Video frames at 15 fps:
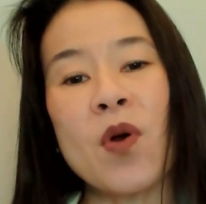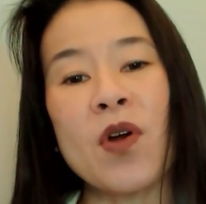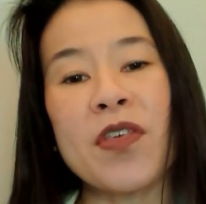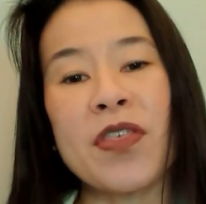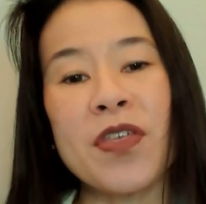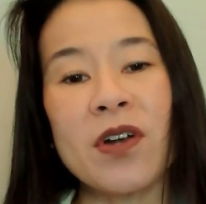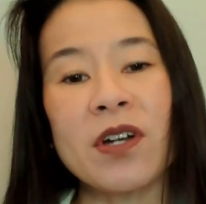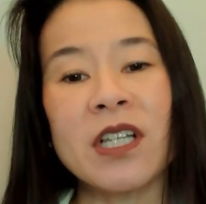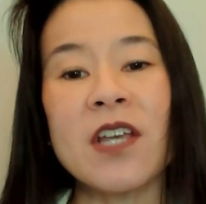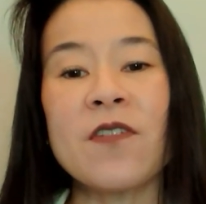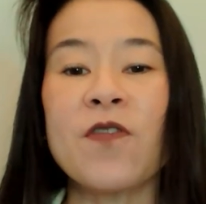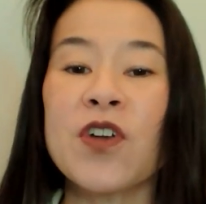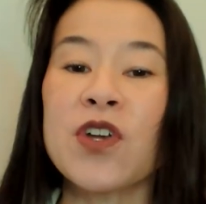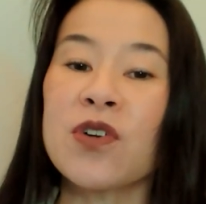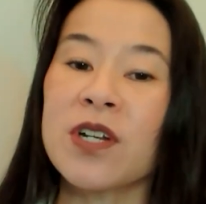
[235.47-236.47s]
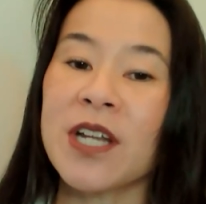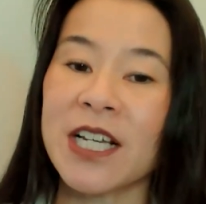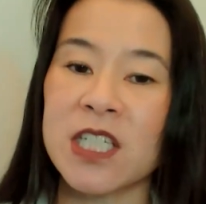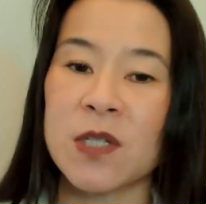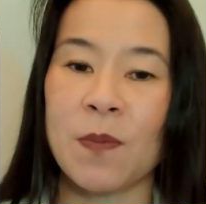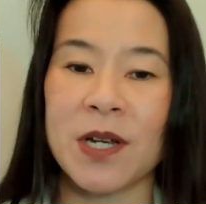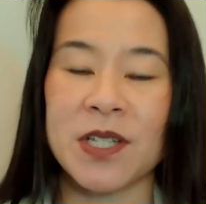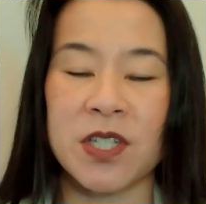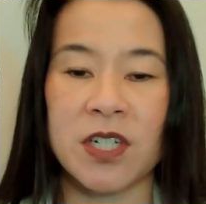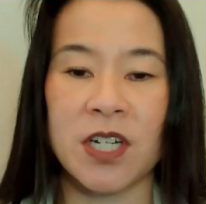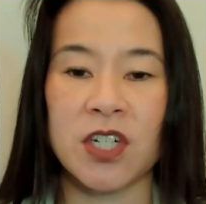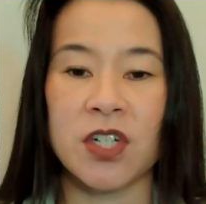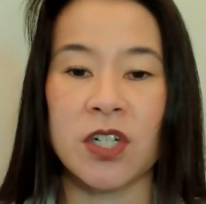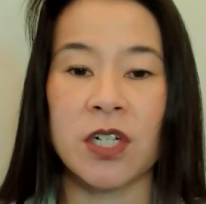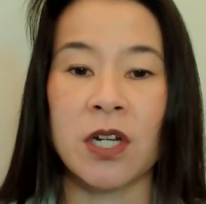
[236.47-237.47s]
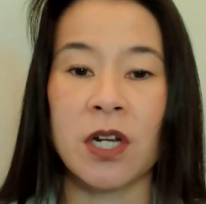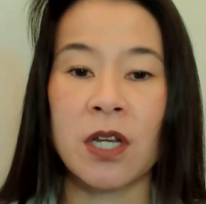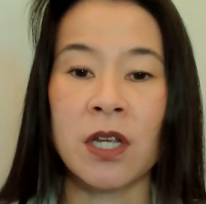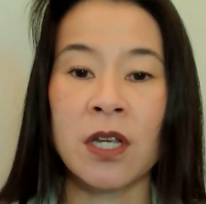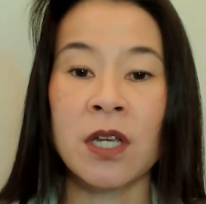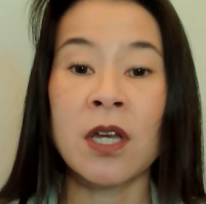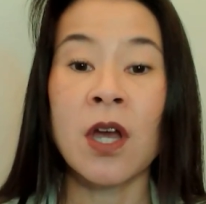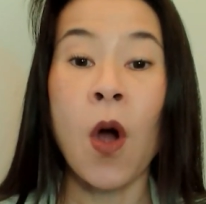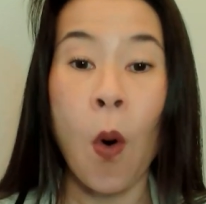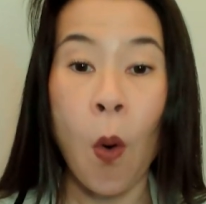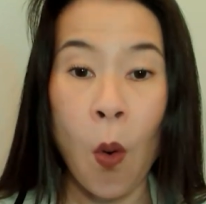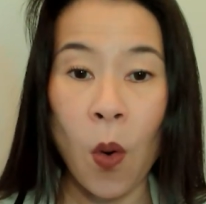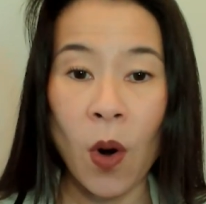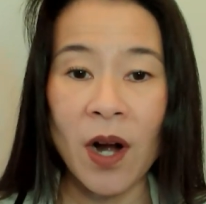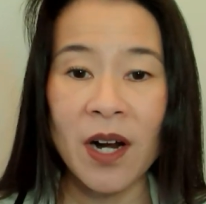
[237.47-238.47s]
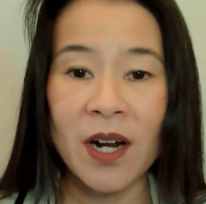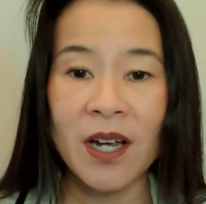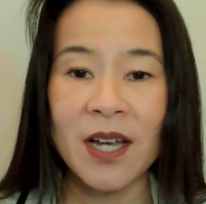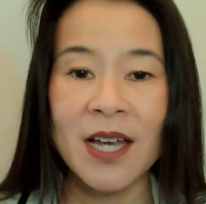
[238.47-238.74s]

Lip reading: more thoroughly for your next presentation, or